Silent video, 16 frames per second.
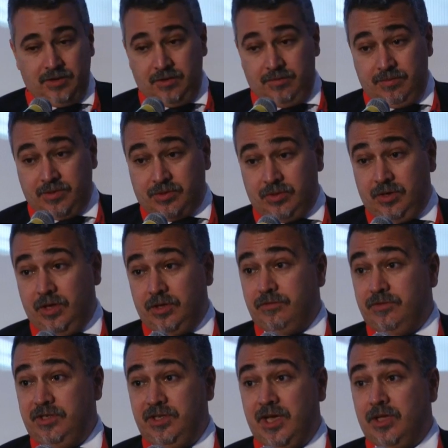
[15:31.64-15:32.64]
But a lot
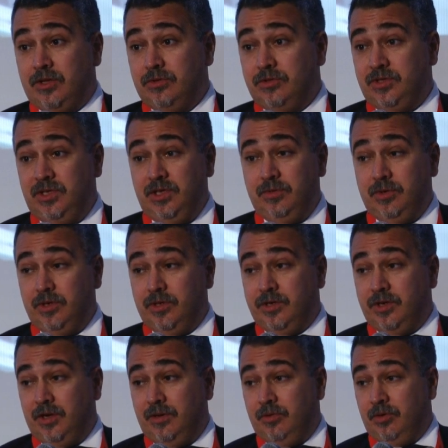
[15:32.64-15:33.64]
of the IoT will
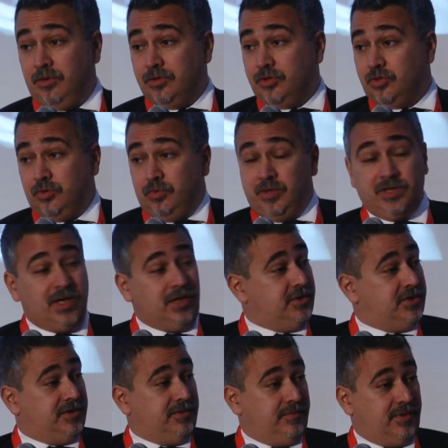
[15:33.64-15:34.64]
come also without
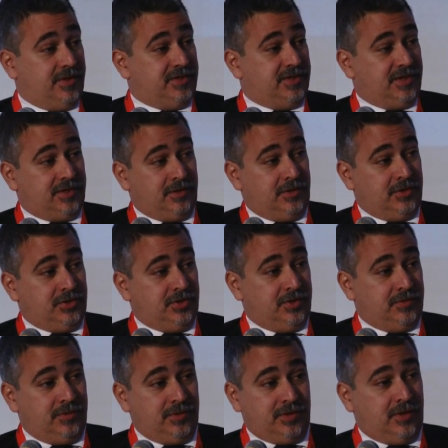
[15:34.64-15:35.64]
SIM-based technology. They
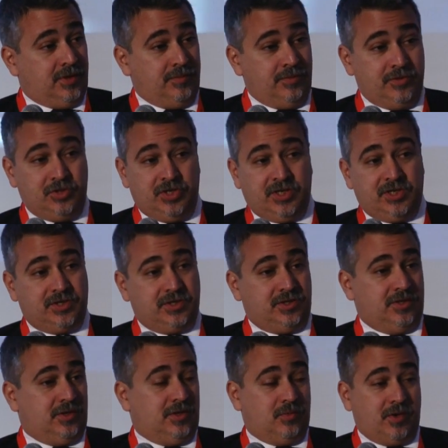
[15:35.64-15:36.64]
will come with just
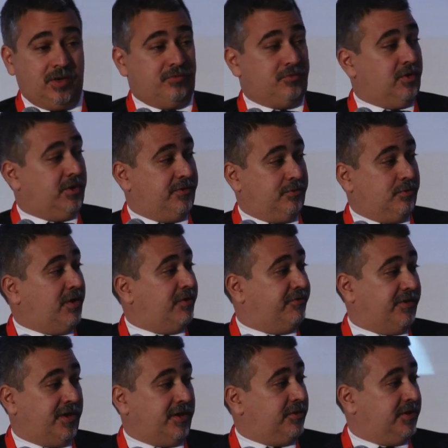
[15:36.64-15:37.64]

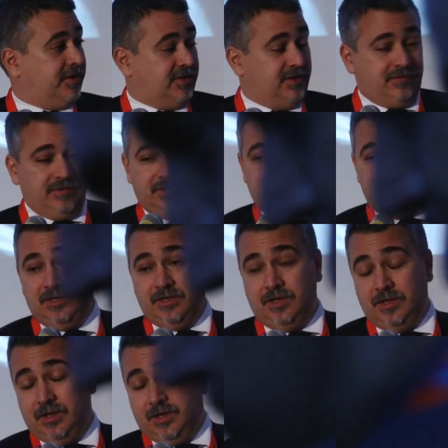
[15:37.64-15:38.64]
Wi-Fi connectivity
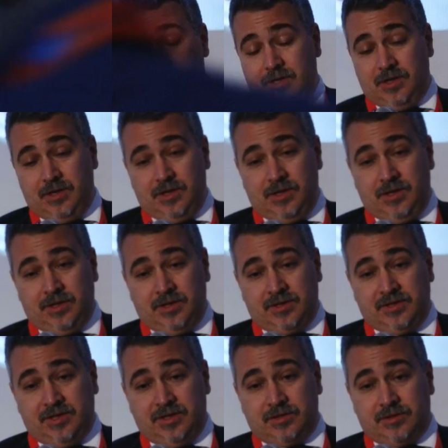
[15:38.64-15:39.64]
and
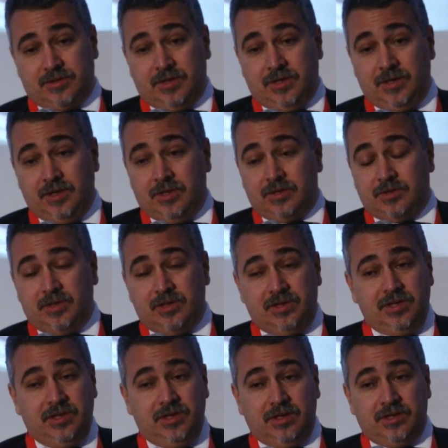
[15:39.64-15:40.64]
etc. So I
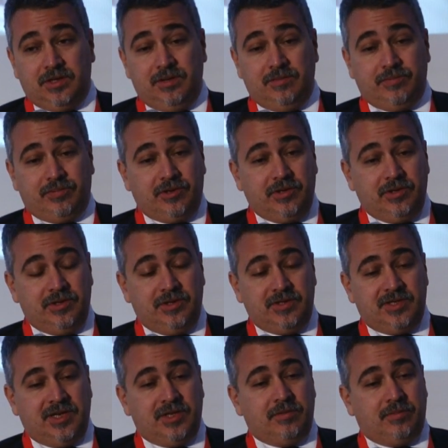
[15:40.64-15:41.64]
think the important thing
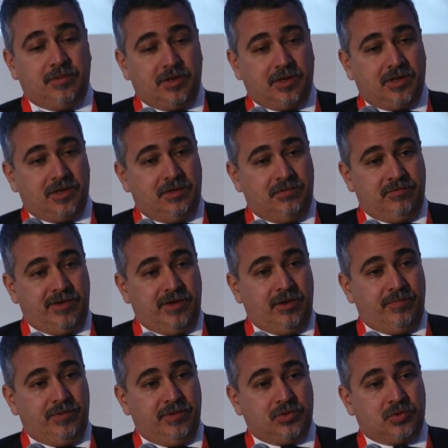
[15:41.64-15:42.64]
is let the market
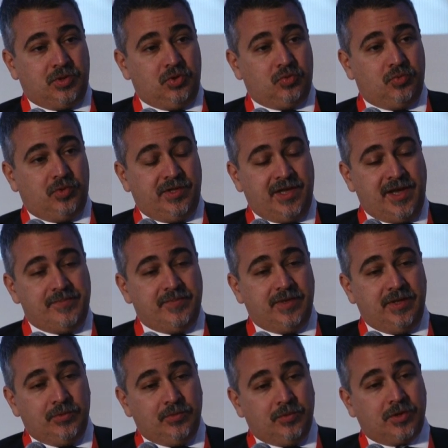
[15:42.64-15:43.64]
develop and try to adapt
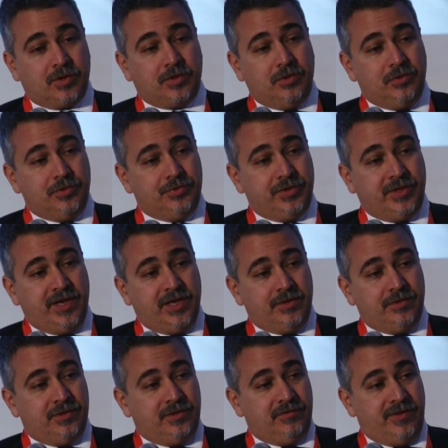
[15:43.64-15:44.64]
and work all
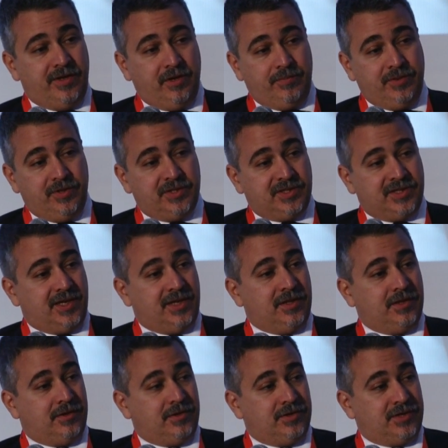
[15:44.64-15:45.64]
together developing
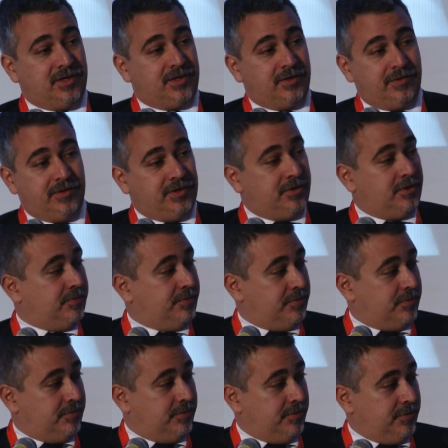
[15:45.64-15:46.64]
standards that are
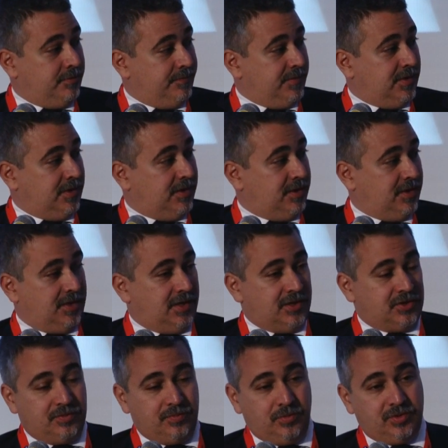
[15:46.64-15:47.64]
interoperable. I think
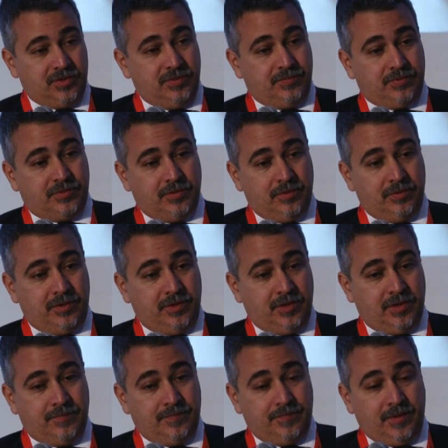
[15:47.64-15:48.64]
that's the most important thing.
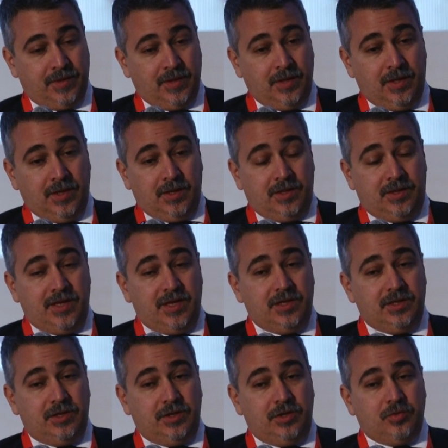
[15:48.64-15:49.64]

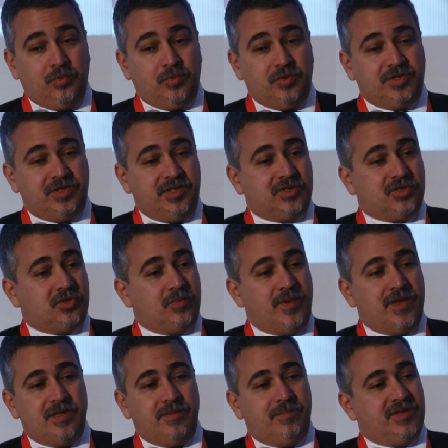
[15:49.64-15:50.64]
Then you will see so
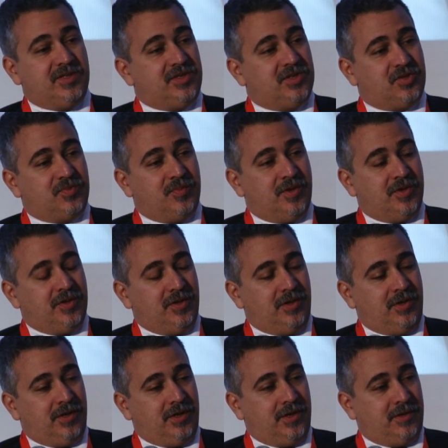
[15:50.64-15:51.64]
many business
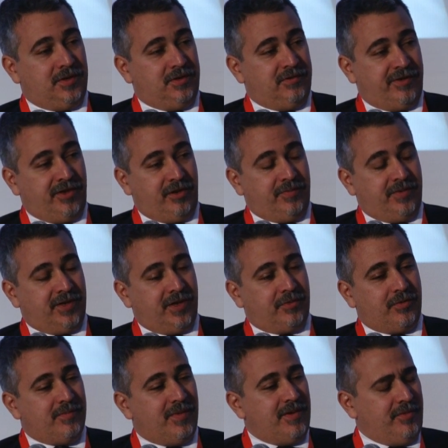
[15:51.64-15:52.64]
models developing. I
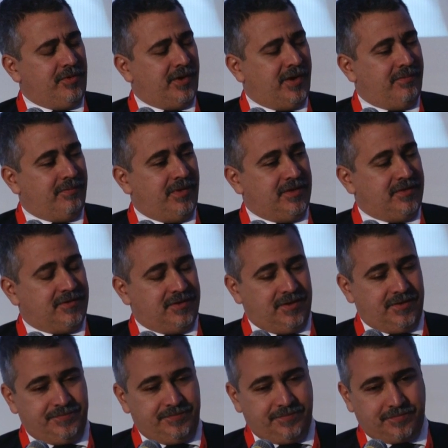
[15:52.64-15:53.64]
remember I met
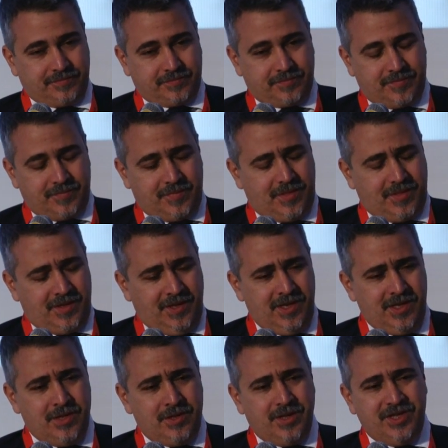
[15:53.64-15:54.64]

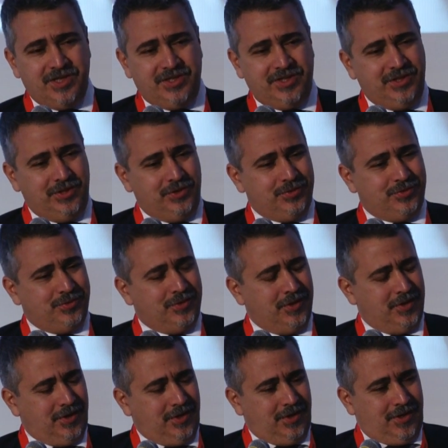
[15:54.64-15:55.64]
in an ITU
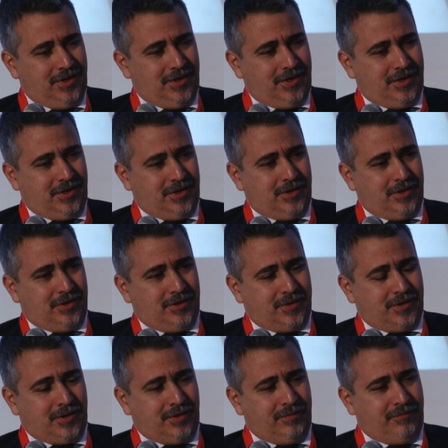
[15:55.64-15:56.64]

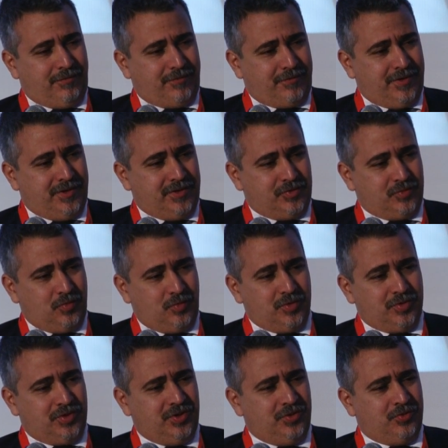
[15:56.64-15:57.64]
conference, who
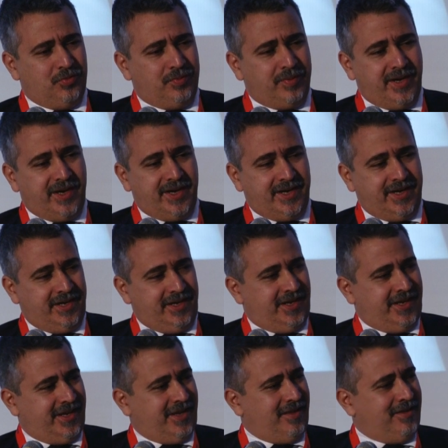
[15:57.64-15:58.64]
was in Dubai,
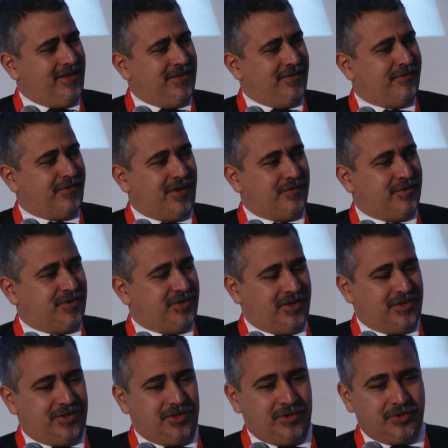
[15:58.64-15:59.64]
like I think 5 or
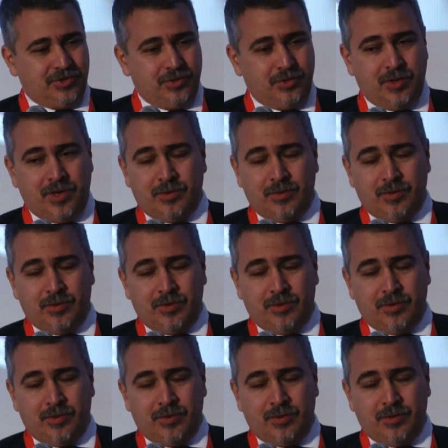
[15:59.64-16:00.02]
6 years ago.